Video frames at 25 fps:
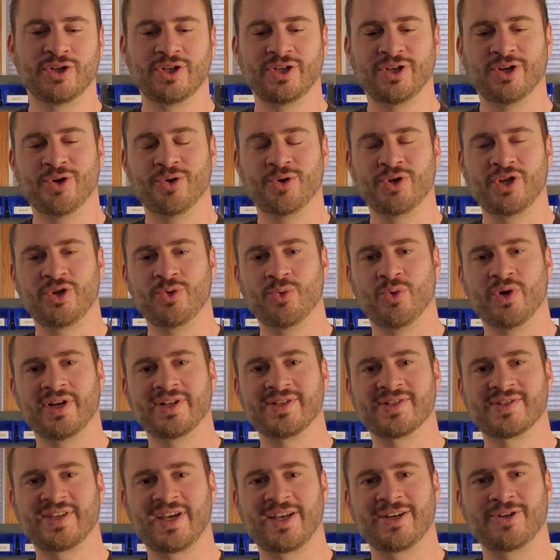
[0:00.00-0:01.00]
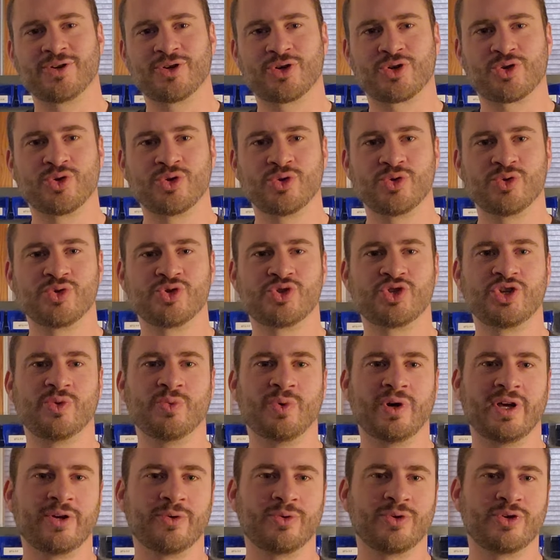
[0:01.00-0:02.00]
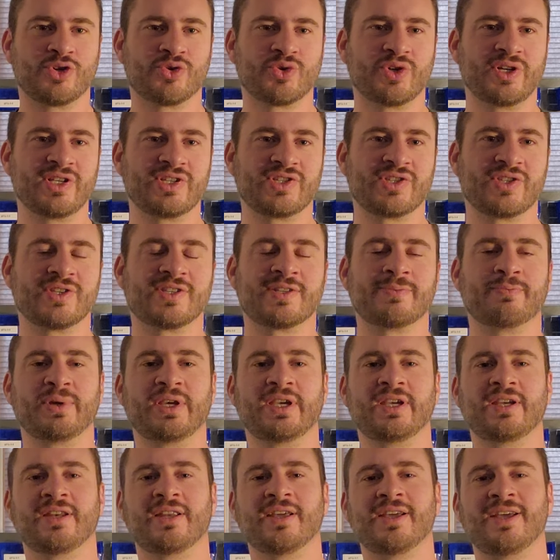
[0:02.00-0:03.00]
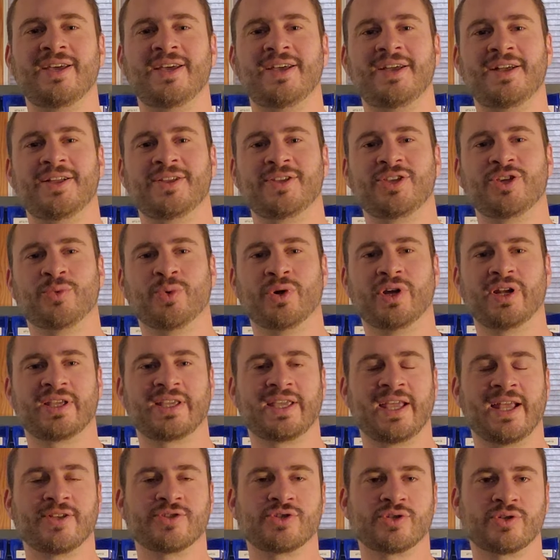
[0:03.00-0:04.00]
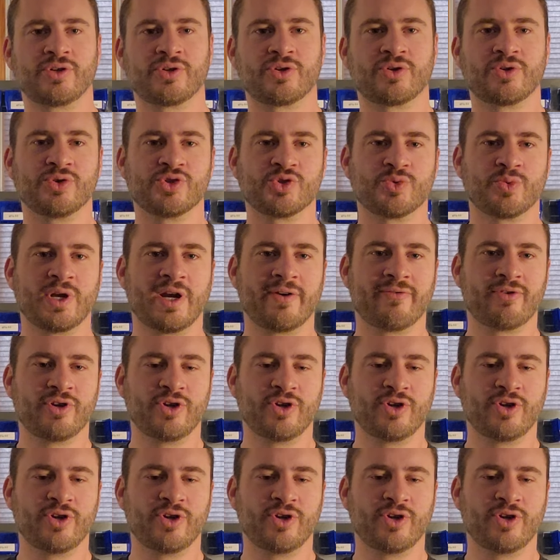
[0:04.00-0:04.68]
You want to set your cruise, you want to increase the speed, you want to cancel your cruise, whatever.